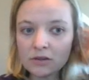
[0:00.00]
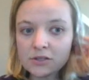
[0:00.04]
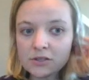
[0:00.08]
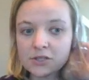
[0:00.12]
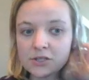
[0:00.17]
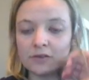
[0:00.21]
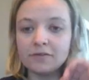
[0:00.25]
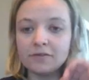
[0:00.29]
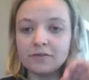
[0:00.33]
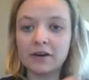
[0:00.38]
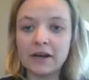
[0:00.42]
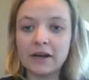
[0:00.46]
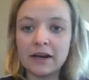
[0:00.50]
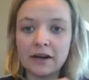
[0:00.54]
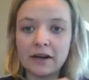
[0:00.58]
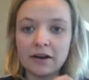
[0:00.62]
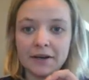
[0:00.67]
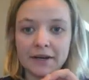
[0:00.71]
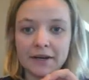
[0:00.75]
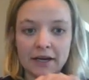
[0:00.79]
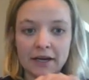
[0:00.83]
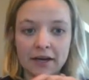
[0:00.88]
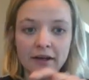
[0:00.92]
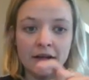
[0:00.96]
So for
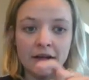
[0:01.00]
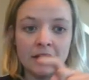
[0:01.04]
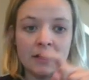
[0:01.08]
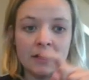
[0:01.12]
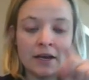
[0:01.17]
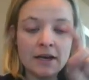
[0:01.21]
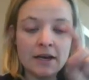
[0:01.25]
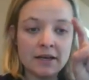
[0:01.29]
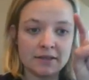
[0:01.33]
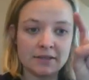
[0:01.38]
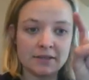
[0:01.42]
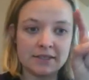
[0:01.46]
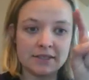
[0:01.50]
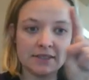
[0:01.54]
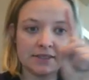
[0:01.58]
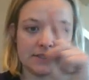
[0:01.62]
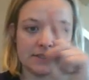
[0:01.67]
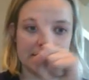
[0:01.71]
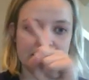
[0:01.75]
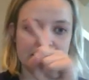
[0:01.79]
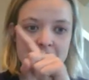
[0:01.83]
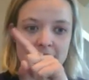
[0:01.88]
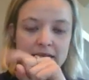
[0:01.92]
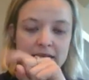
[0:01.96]
area, the
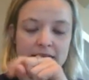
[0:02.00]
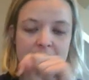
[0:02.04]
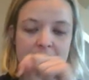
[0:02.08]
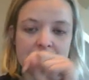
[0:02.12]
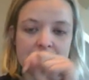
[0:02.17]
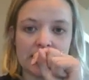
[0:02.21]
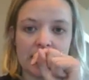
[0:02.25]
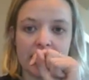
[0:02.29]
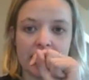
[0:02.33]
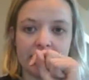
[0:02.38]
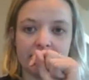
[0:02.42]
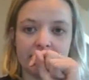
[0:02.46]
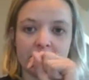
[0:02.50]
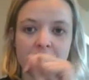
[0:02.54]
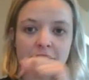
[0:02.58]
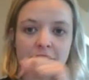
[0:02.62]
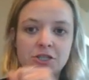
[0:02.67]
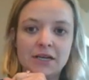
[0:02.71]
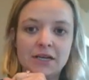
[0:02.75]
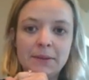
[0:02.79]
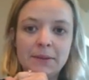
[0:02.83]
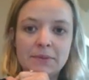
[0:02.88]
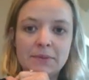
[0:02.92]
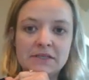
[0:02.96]
distance inside of
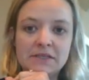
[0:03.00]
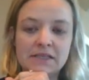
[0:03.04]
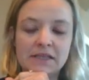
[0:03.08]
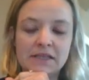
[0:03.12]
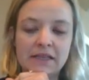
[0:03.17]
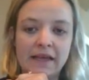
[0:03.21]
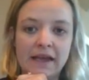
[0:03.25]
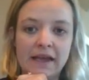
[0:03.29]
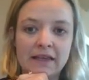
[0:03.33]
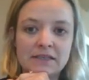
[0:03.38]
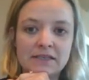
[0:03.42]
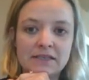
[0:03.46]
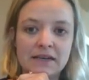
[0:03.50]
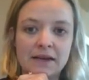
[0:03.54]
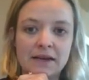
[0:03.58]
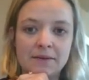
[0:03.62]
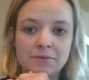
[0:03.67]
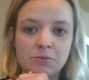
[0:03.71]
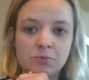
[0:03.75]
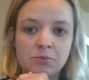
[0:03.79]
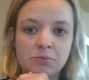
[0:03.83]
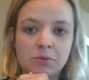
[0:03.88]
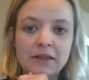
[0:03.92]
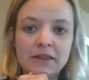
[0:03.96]
our shape is length
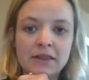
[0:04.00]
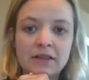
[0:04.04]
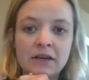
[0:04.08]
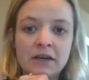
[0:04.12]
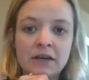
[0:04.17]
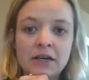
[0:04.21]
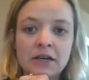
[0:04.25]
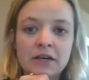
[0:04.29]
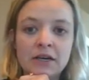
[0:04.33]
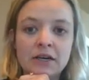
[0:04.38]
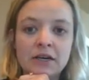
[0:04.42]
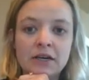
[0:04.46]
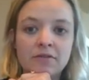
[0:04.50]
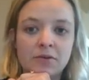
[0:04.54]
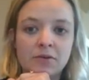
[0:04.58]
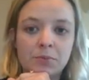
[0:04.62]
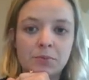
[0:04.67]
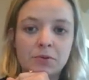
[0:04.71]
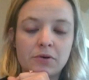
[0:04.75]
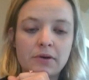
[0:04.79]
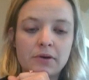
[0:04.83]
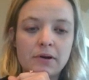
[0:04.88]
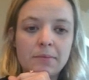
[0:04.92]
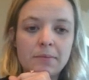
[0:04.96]
times width. For
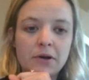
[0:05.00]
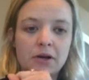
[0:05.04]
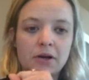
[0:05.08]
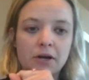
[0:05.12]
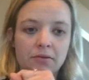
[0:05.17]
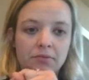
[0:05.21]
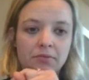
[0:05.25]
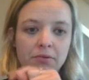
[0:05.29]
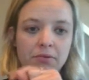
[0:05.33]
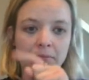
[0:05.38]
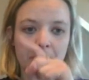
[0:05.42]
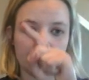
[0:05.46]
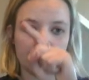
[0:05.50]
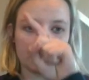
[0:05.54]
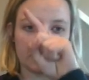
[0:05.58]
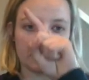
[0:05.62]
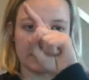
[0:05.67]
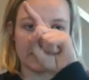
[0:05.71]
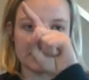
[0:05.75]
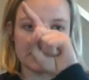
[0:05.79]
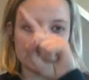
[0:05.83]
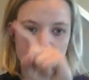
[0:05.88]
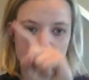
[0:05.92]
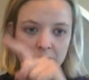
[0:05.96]
perimeter,
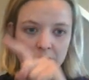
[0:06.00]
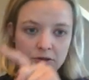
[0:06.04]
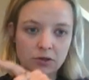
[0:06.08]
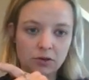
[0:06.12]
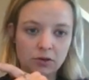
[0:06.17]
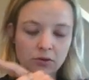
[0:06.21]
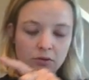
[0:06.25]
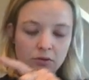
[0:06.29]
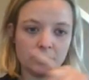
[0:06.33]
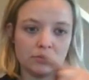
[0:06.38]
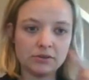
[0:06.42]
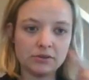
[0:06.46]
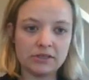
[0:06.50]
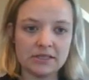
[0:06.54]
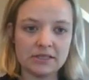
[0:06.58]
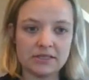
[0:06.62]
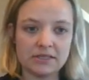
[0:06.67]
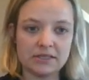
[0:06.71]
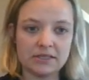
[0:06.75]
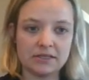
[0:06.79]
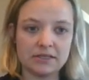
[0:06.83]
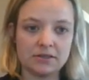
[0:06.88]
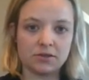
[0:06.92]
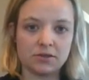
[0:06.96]
remember that's the total
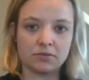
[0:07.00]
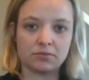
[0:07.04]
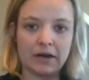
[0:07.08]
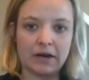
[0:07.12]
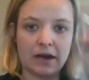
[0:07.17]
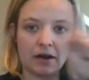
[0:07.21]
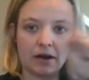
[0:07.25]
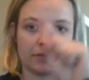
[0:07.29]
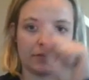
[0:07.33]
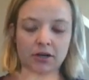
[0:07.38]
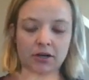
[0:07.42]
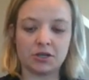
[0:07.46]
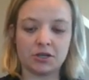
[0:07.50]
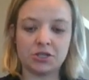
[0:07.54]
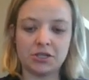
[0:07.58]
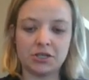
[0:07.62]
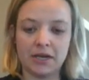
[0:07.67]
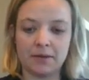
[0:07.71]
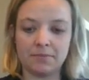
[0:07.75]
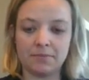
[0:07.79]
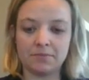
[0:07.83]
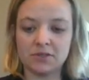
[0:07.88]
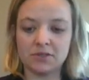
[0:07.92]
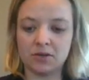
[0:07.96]
distance around our
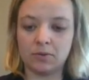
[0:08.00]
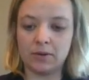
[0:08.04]
shape.